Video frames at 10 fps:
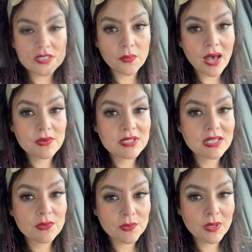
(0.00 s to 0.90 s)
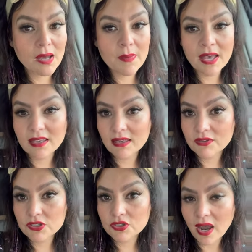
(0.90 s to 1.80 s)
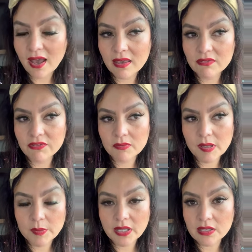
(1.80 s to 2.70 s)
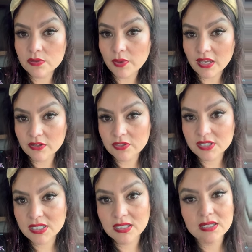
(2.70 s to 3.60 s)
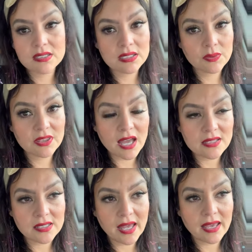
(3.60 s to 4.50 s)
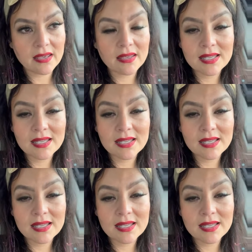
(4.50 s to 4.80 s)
So I would say we would come back and give it a try for maybe like the regular tea and see what that's like.